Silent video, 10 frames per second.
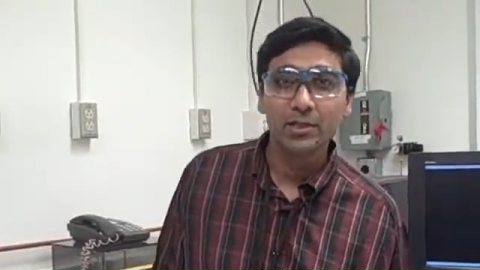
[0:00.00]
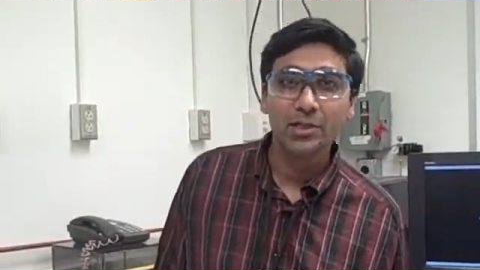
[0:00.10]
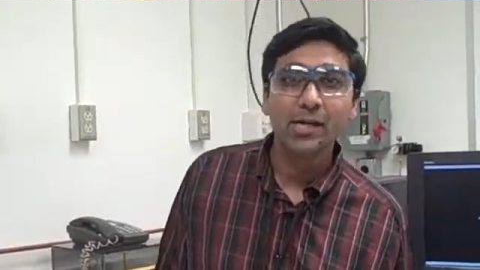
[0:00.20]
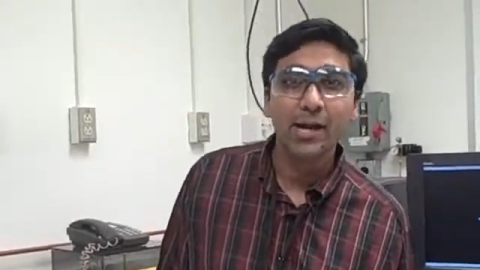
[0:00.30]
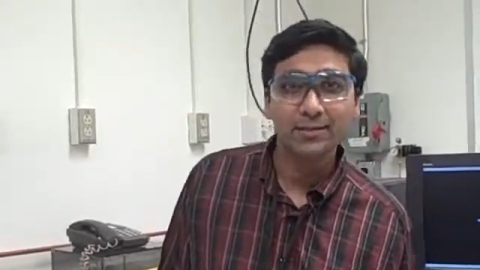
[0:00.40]

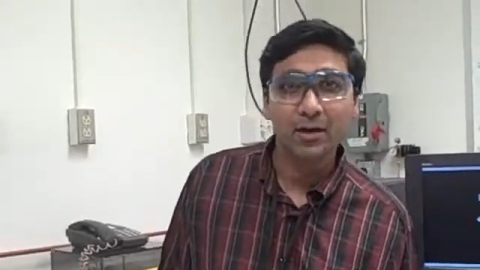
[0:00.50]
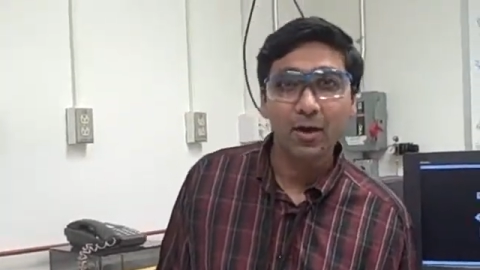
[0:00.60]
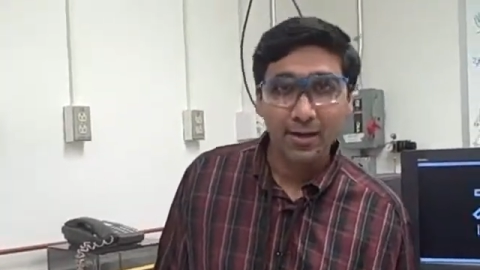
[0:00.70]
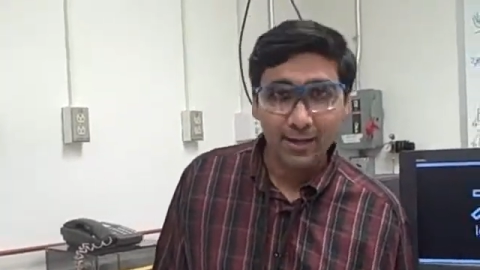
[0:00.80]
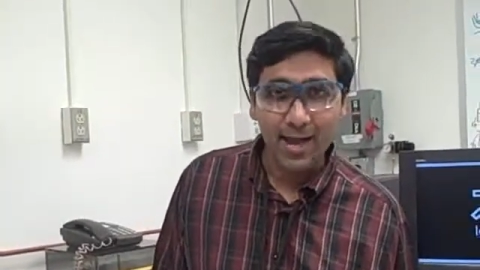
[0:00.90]
GE has an
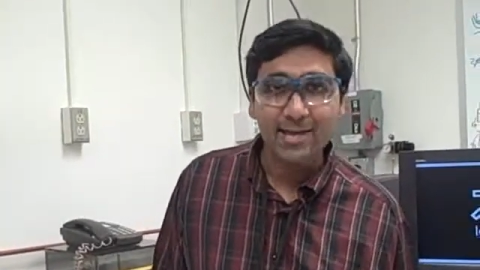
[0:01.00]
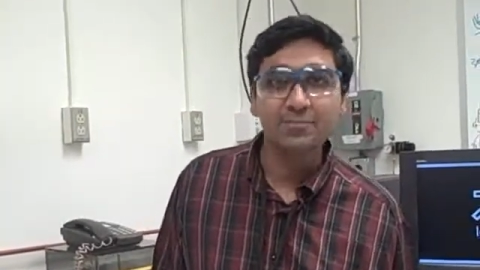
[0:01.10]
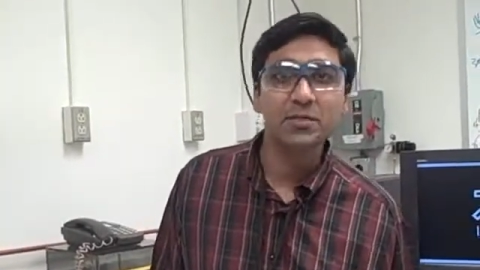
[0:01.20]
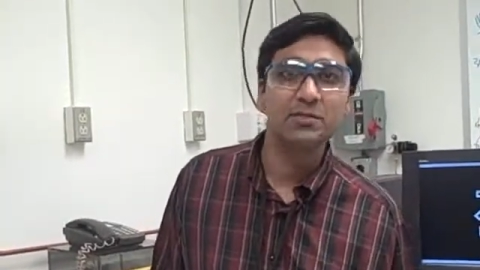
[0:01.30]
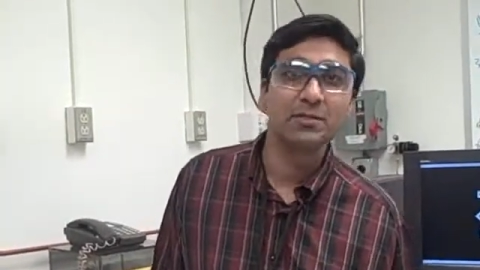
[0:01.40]
oil and
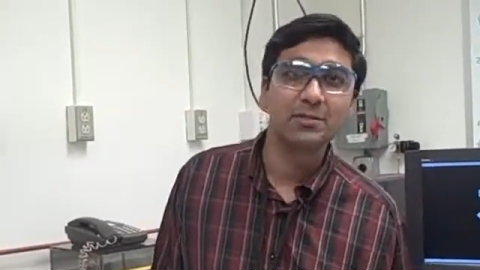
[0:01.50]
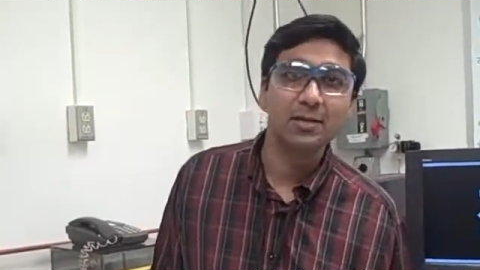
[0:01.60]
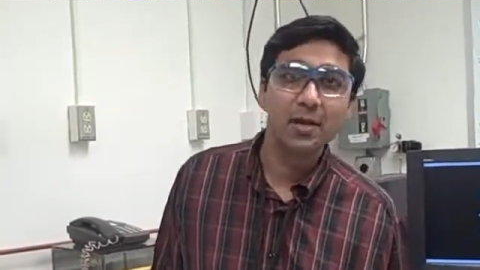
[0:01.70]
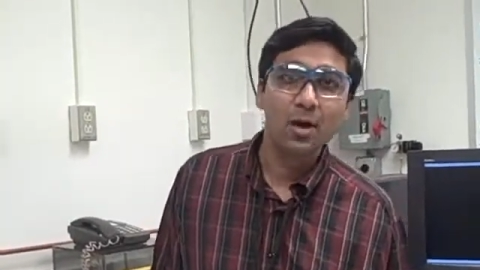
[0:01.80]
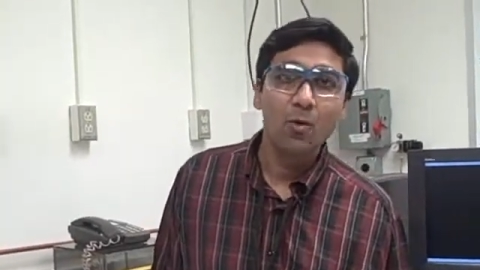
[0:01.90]
gas business
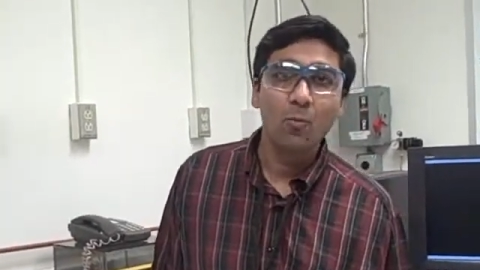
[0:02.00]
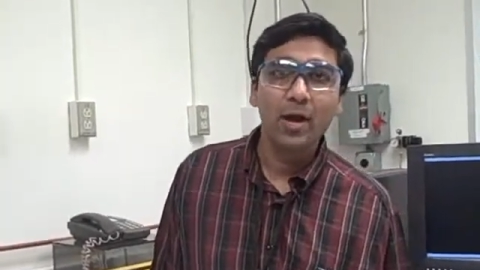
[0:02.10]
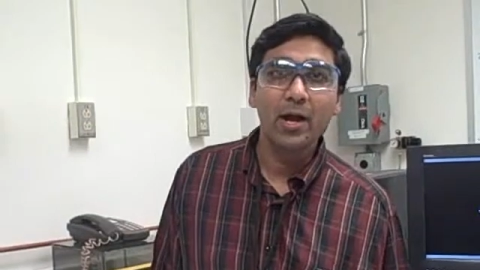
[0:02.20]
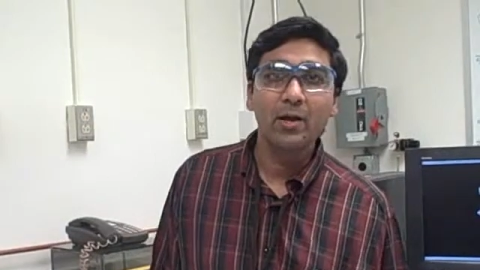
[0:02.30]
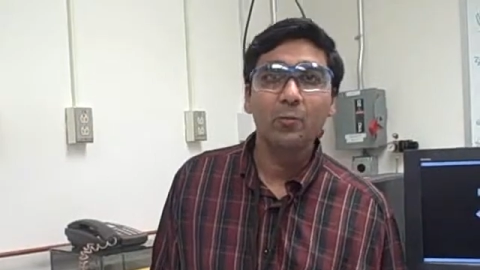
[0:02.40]

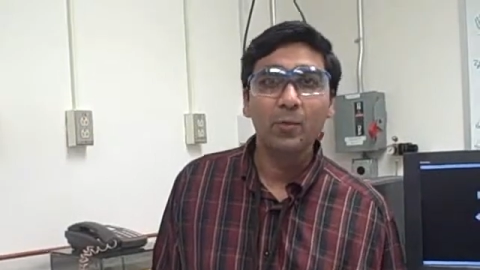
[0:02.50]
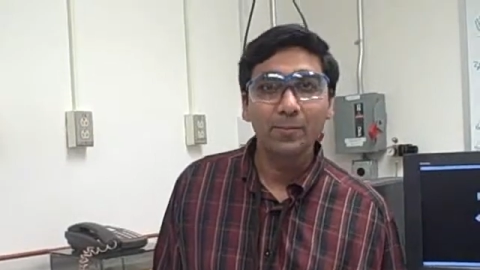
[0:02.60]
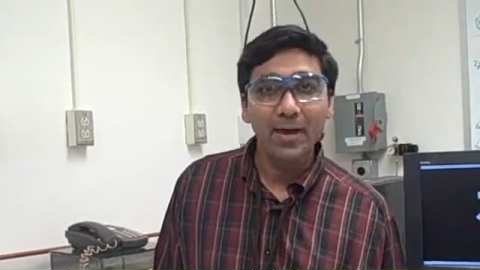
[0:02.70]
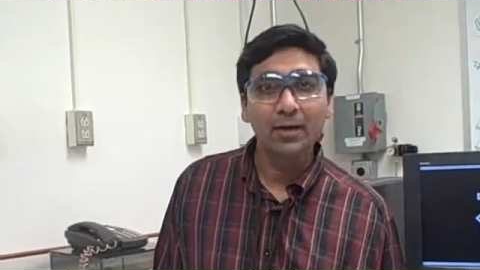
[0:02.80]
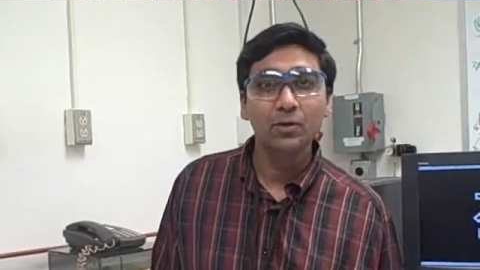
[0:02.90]
where
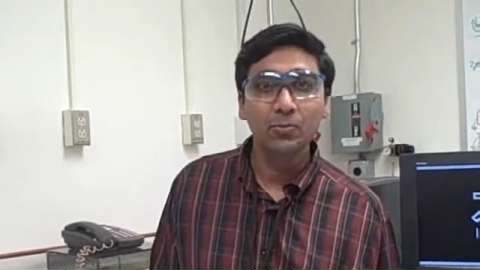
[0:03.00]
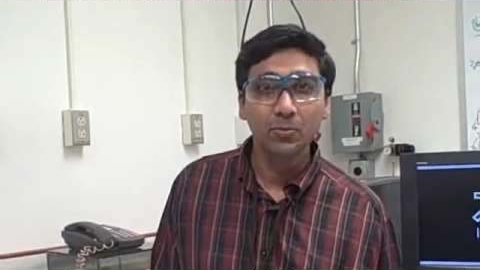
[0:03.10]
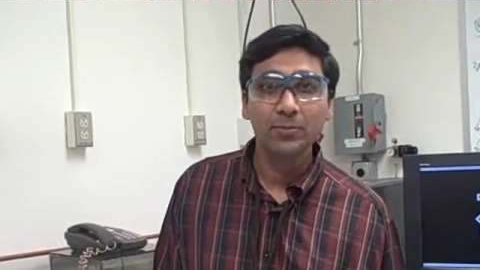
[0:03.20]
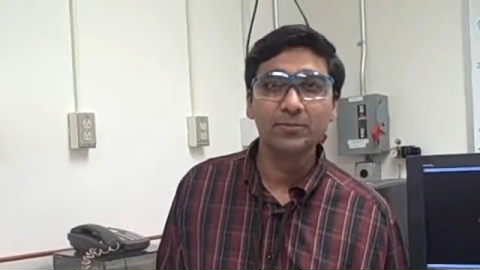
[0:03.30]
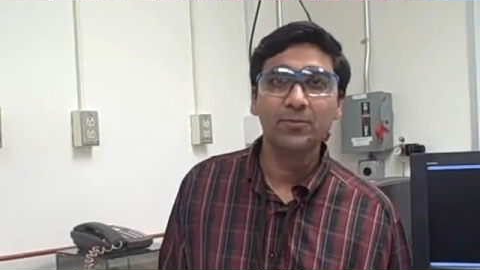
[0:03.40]
we make
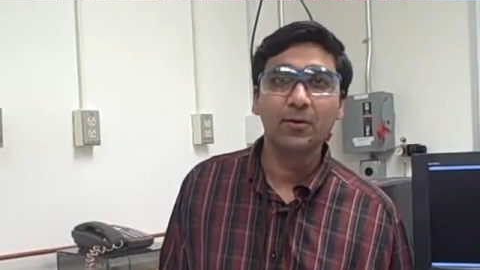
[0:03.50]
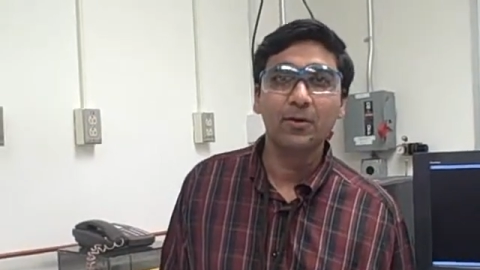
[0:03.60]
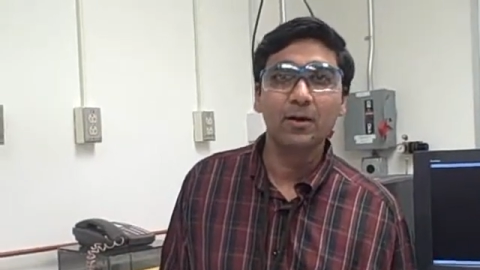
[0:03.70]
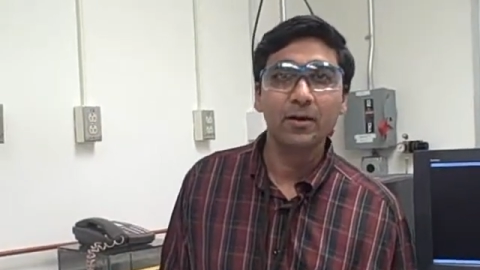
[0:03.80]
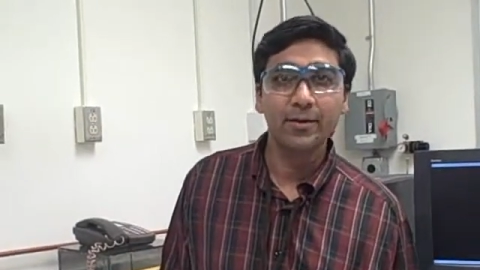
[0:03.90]
tools
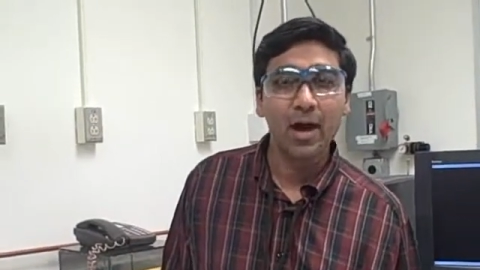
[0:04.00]
for